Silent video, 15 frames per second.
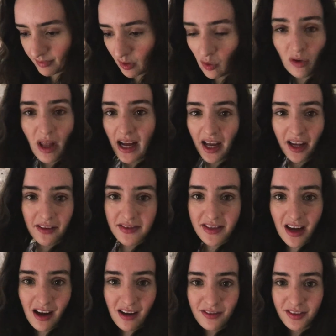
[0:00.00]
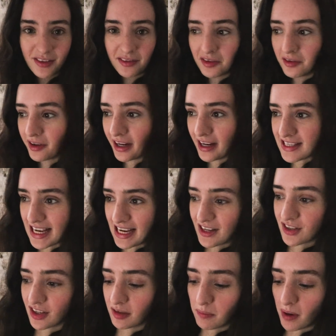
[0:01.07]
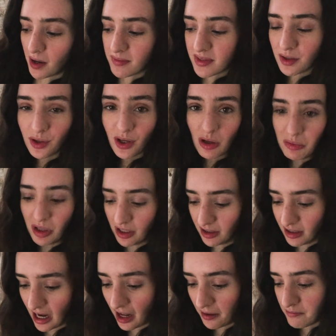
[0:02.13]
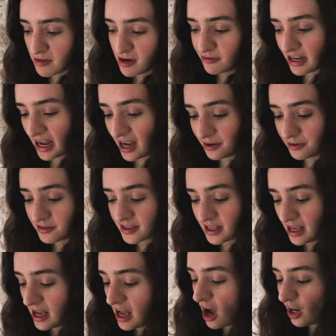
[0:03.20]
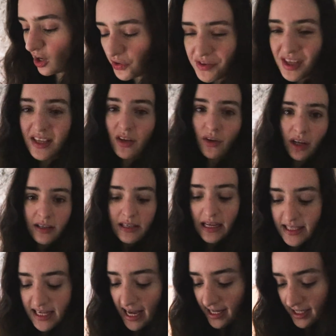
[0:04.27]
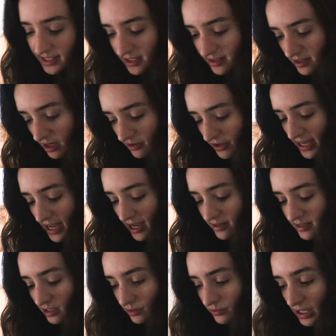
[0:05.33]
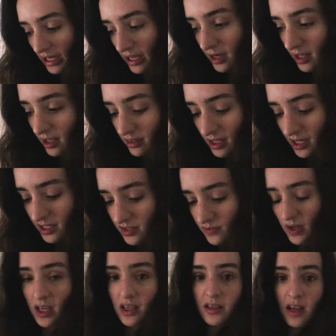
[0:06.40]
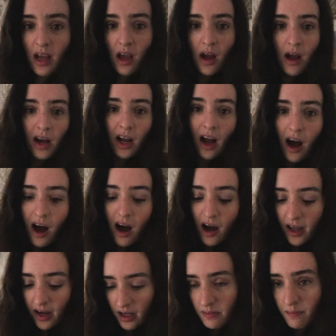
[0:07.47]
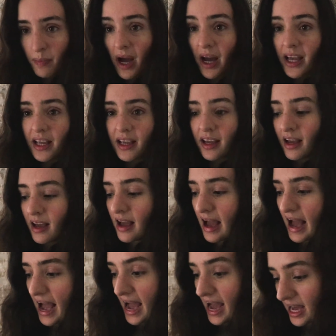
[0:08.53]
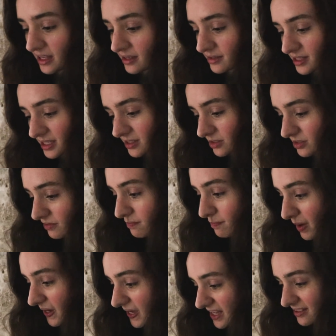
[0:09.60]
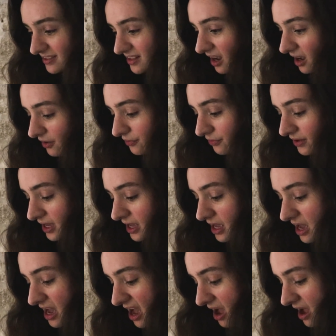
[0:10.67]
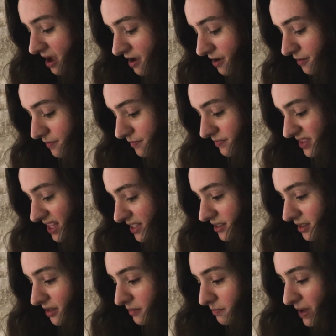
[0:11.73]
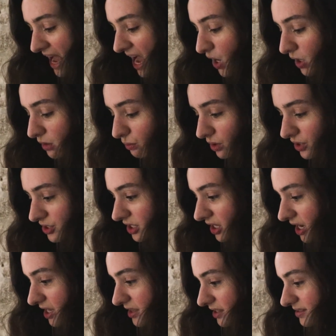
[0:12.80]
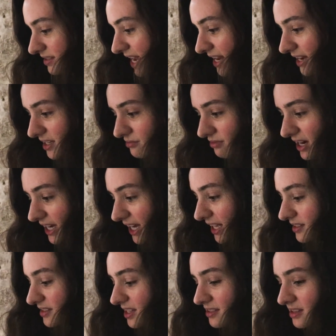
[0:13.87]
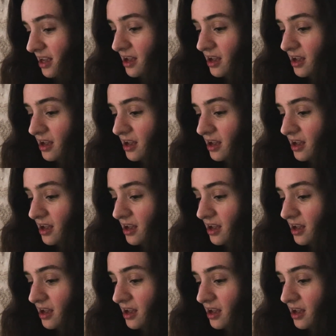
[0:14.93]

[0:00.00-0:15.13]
all that kind of stuff and organisation, but I'm still human and I've moved house. A lot of this honestly is Alex's stuff. He has a lot of cleaning things for his car and his bike, and there's lots of bike stuff. There's a power washer, there's tennis rackets, so